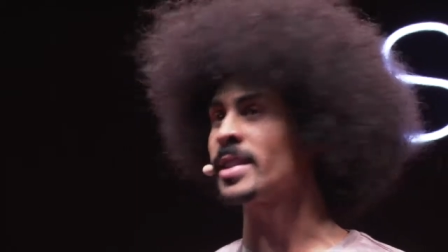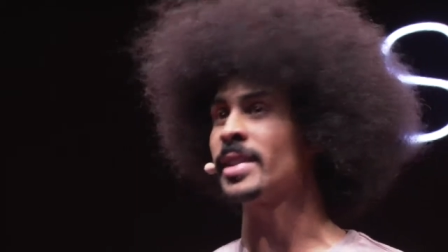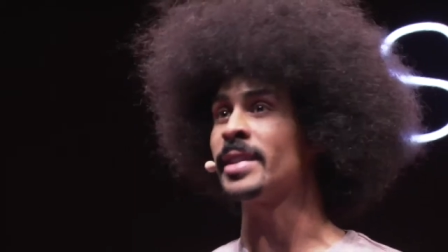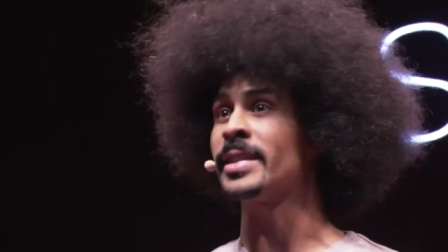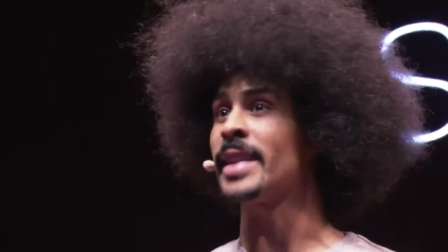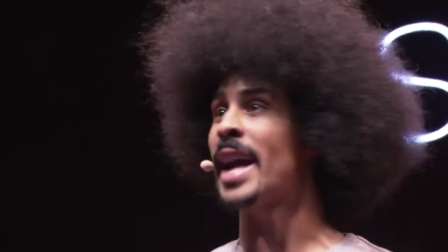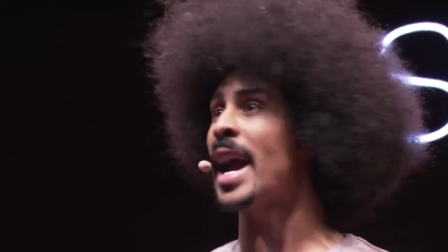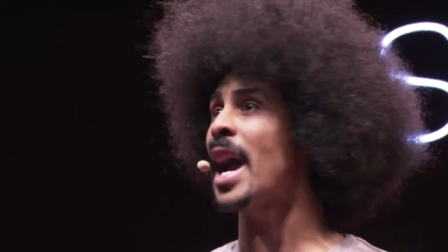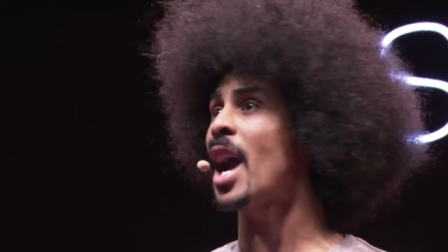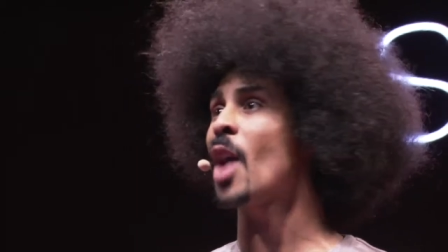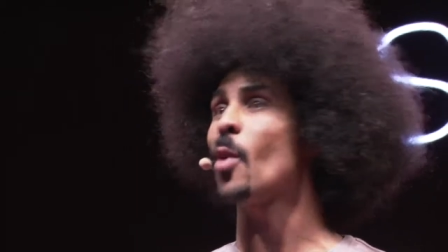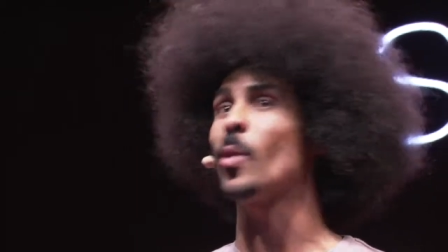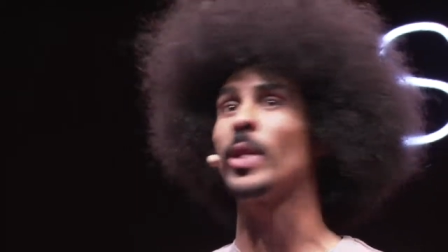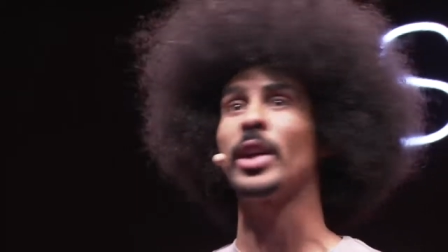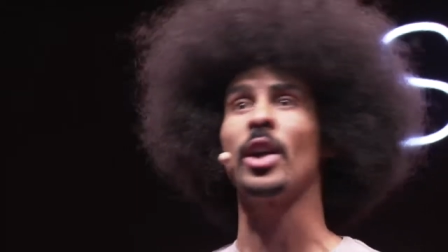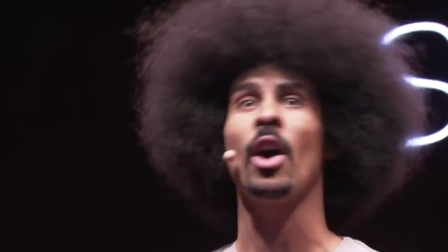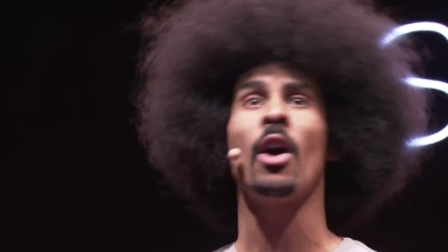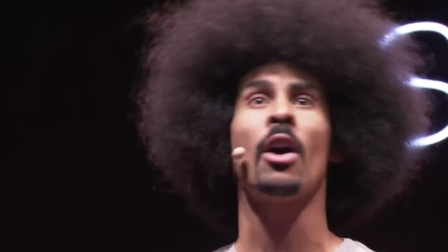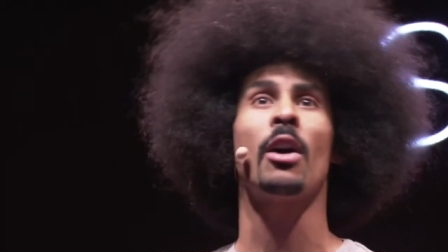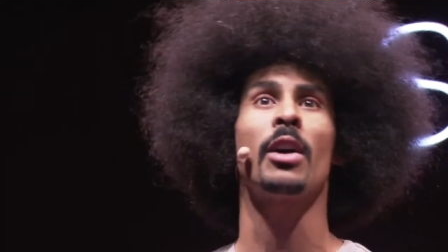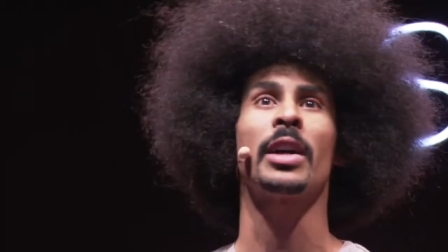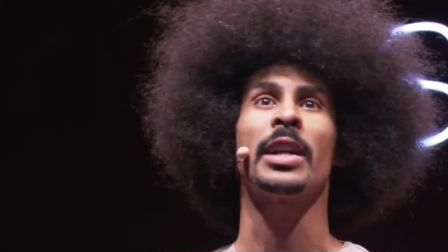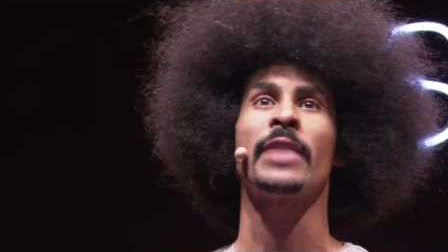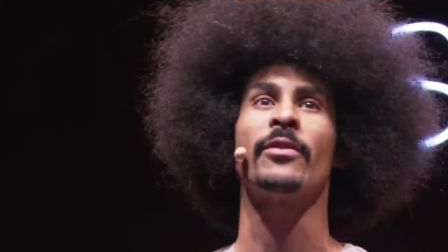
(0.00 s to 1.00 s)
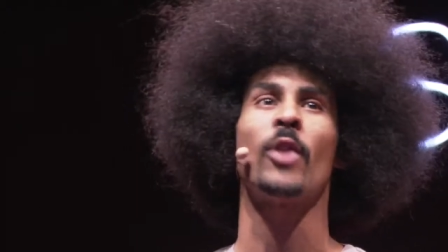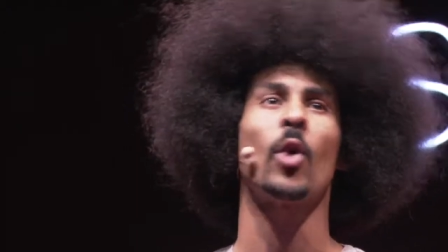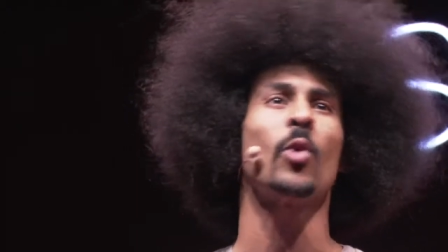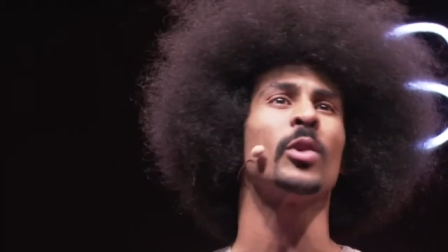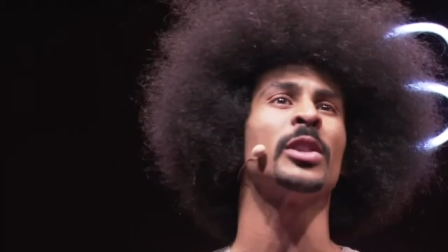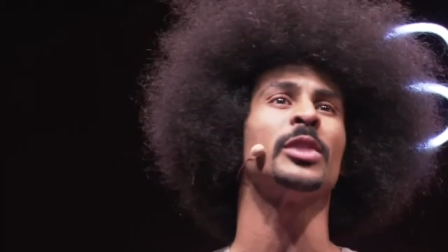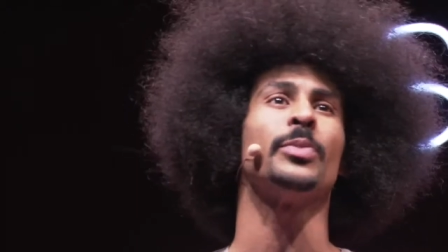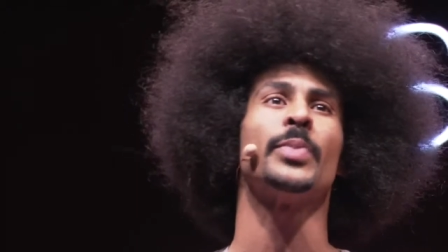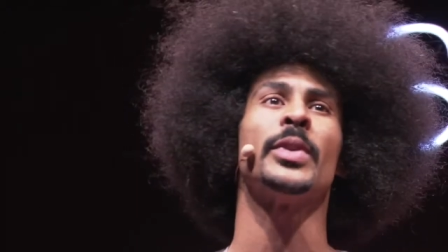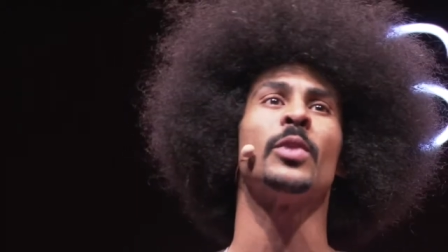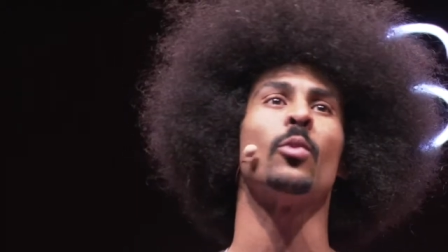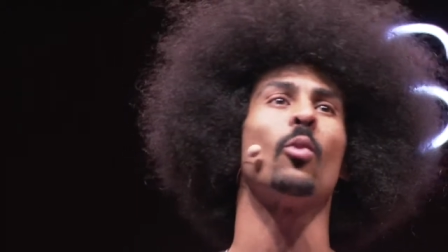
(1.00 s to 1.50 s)
to now, we are and have
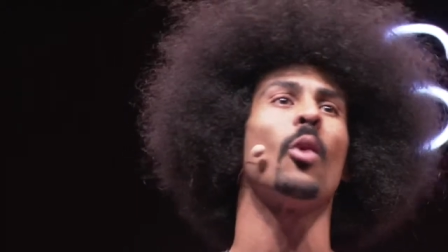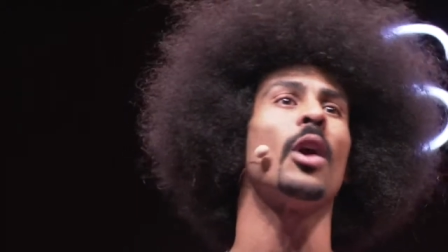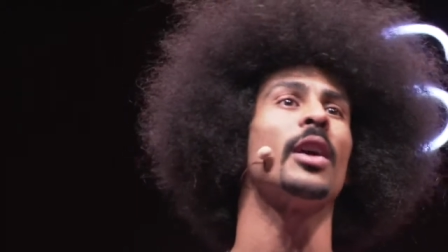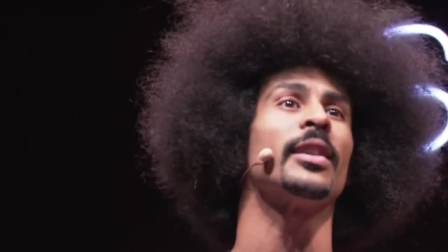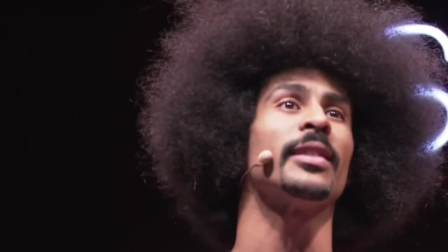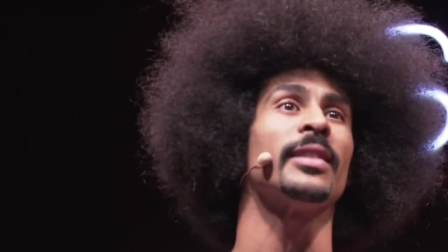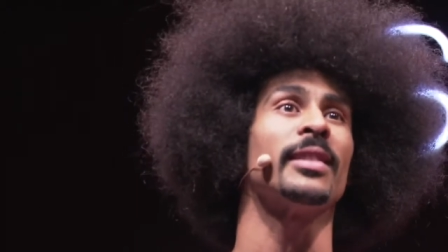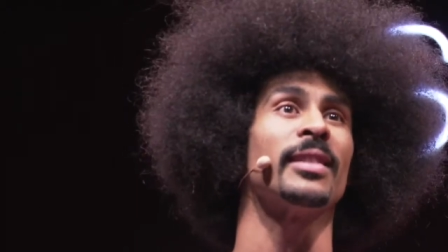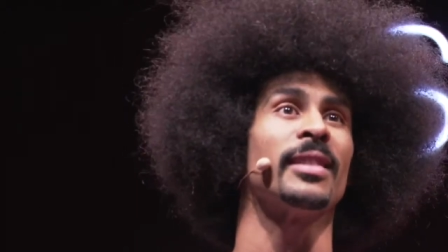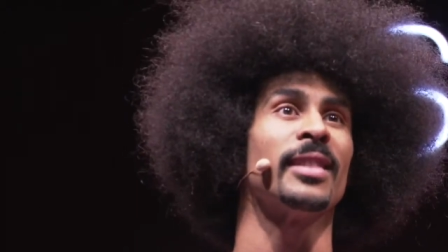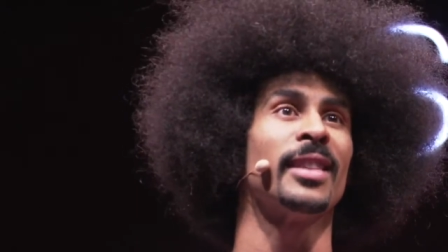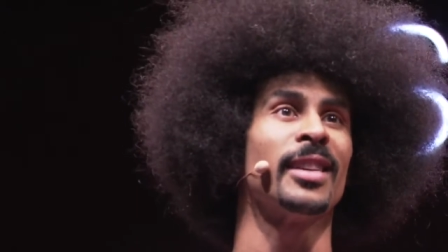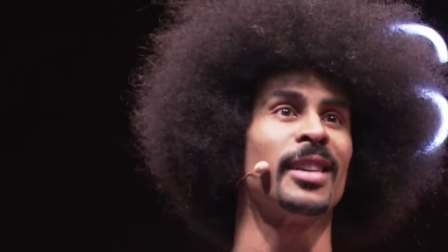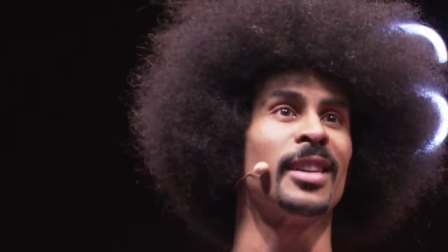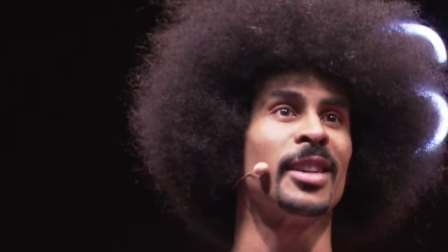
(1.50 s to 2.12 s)
always been one,